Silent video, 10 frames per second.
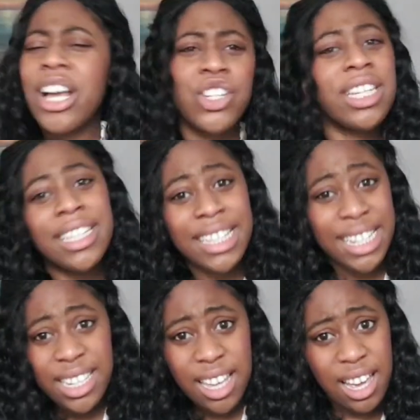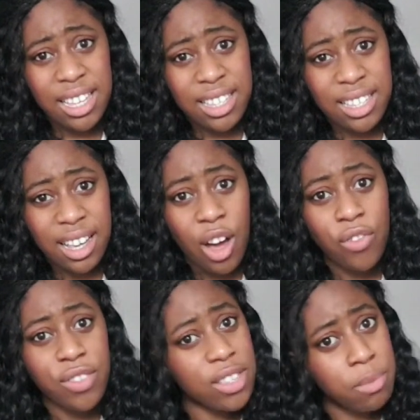actually in 3 days
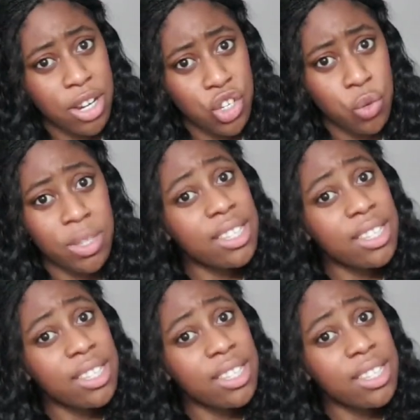of determination,